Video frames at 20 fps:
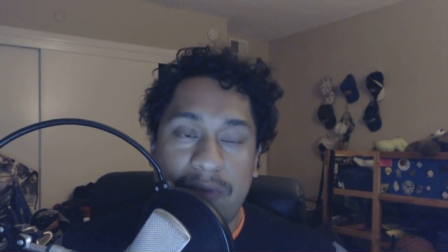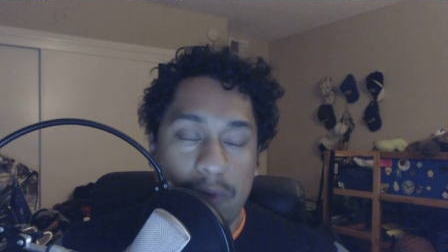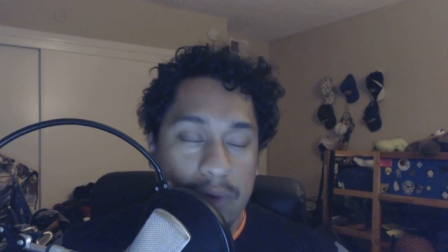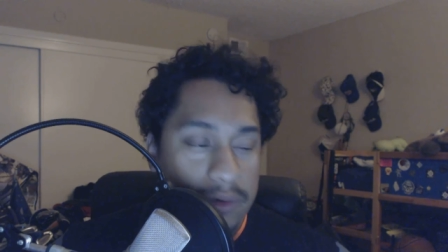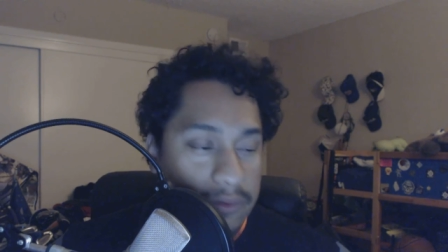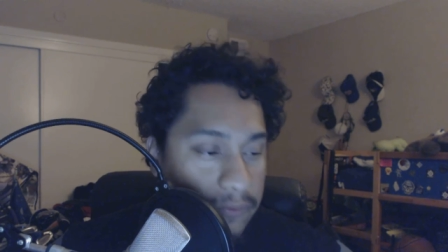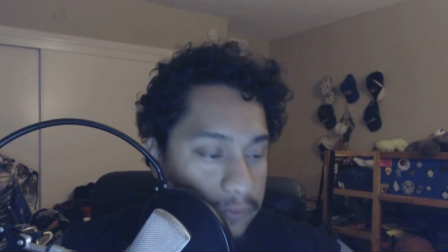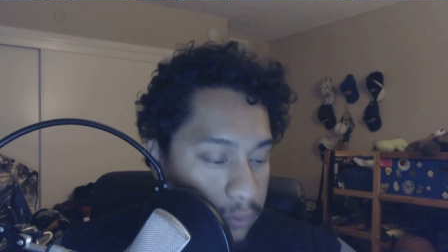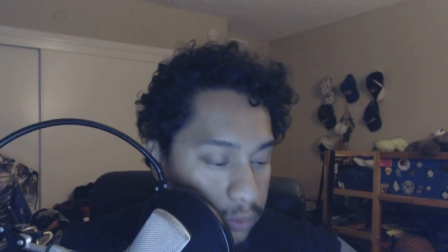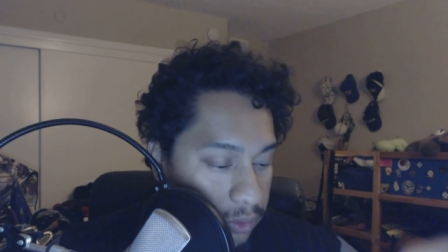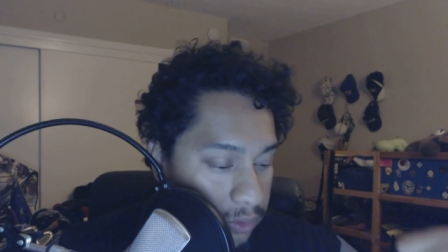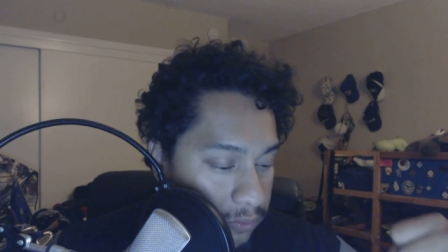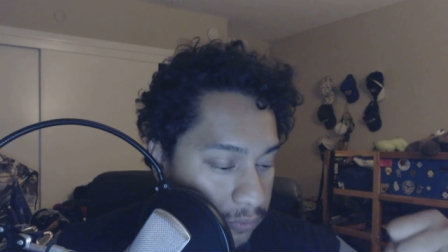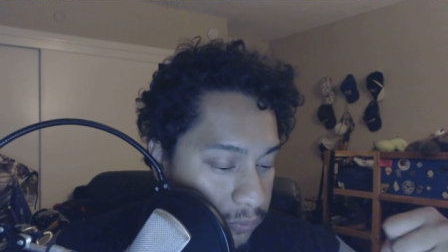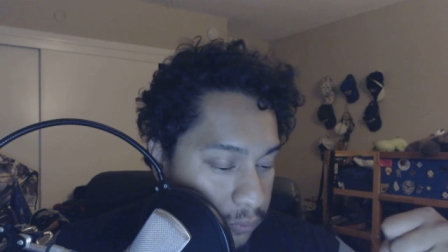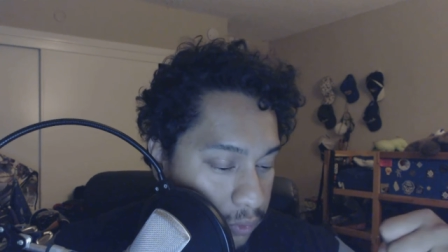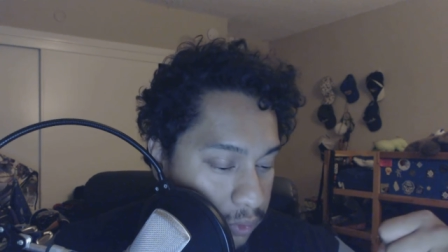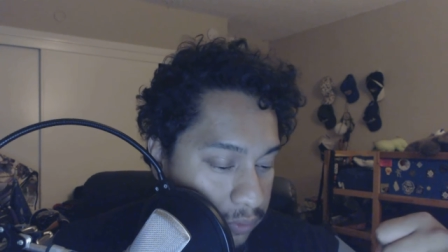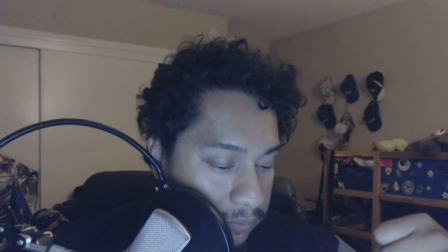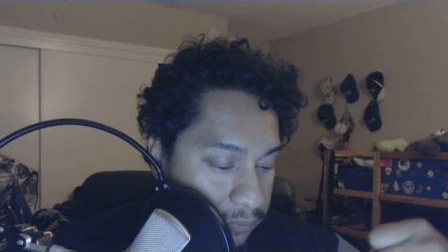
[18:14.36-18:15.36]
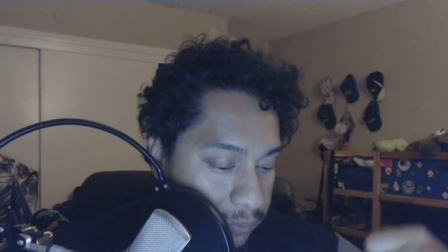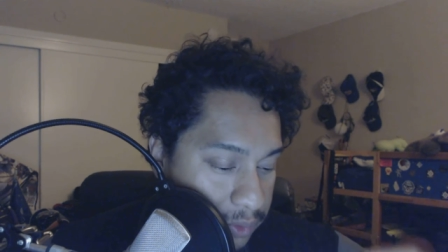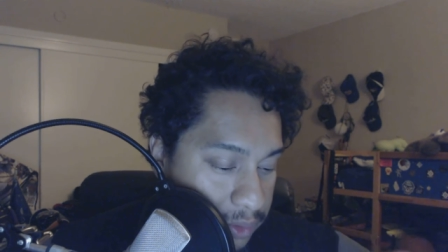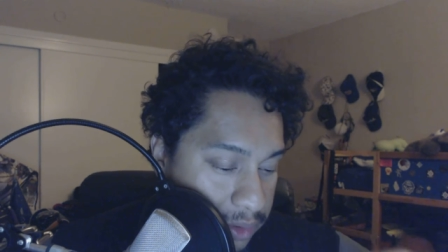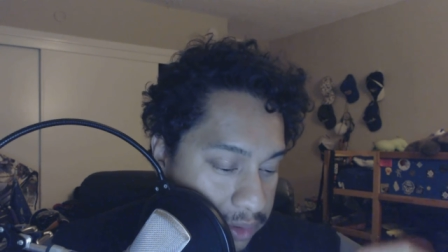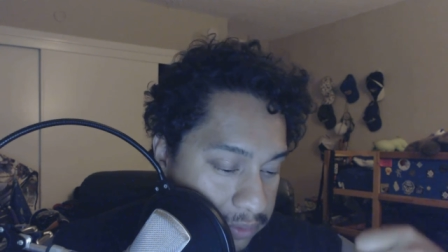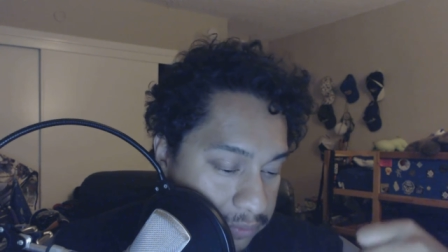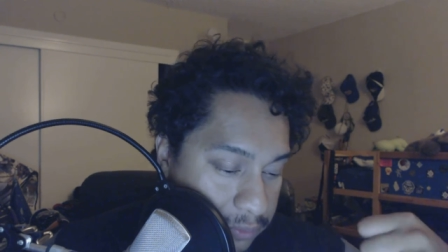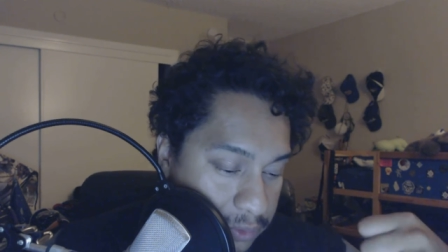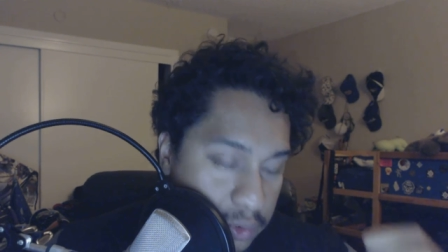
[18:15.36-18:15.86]
for for for for
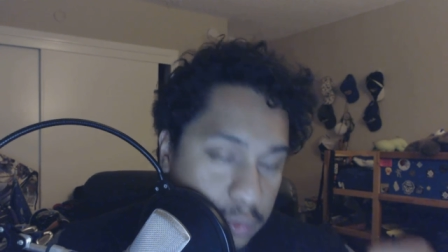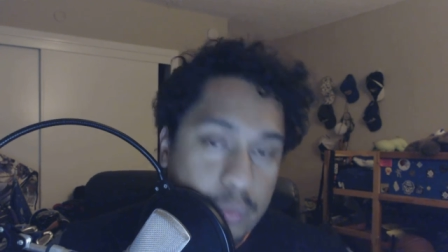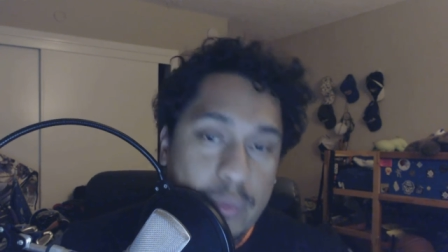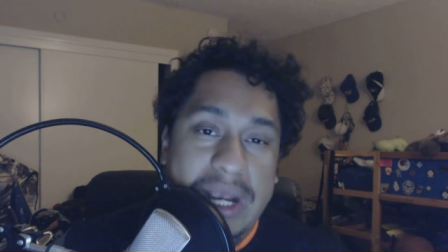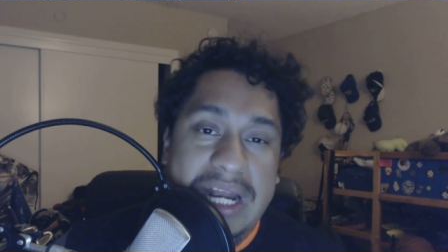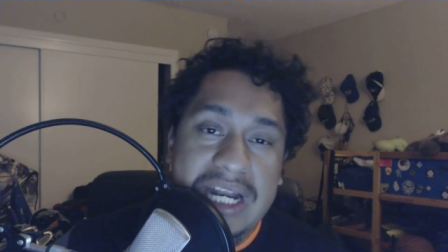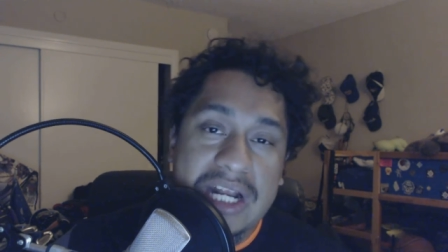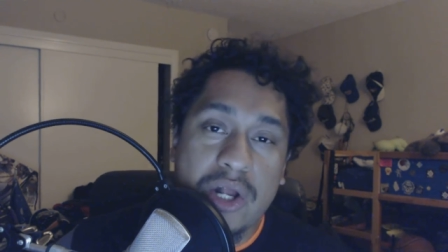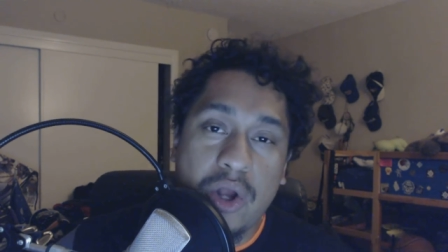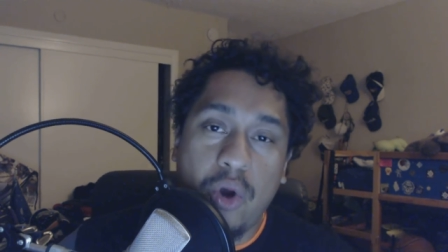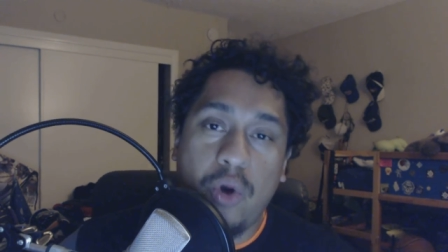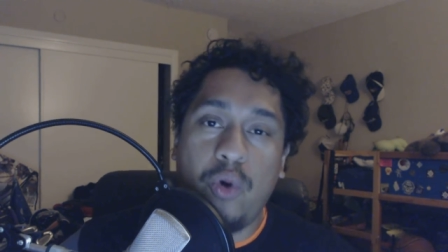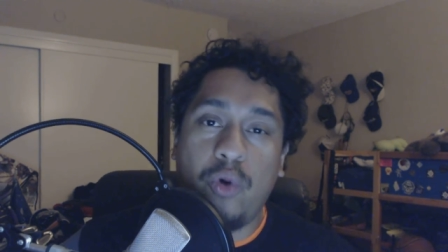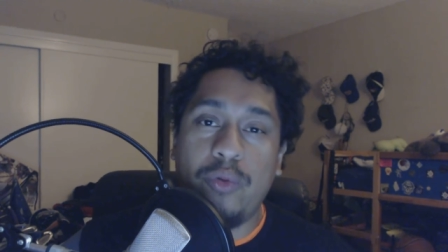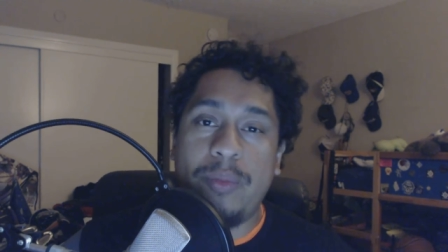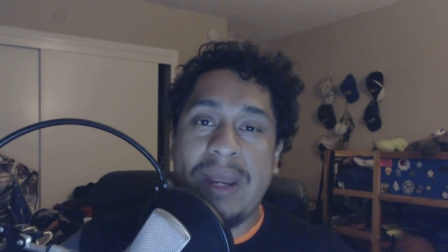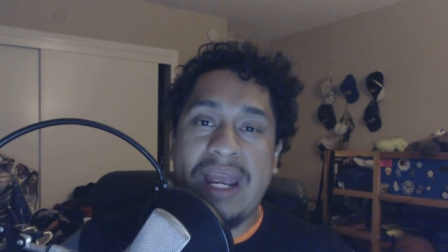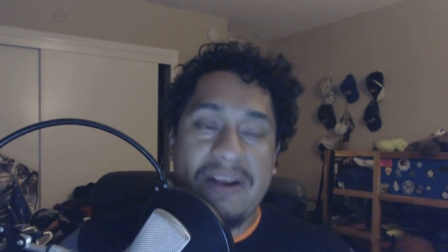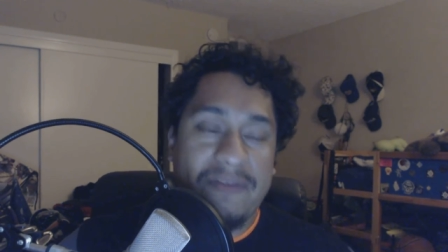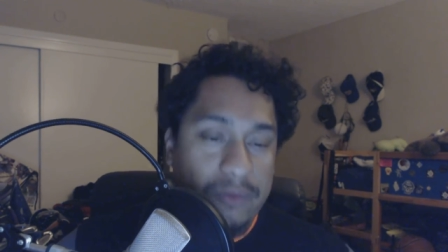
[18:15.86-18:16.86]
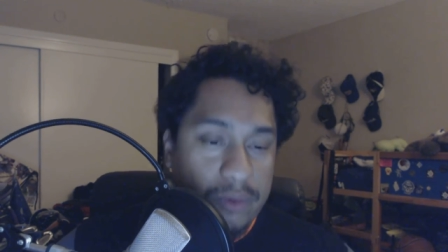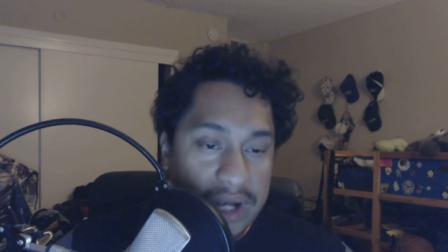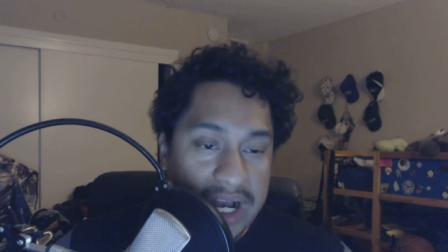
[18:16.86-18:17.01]
the for the red and gold, man.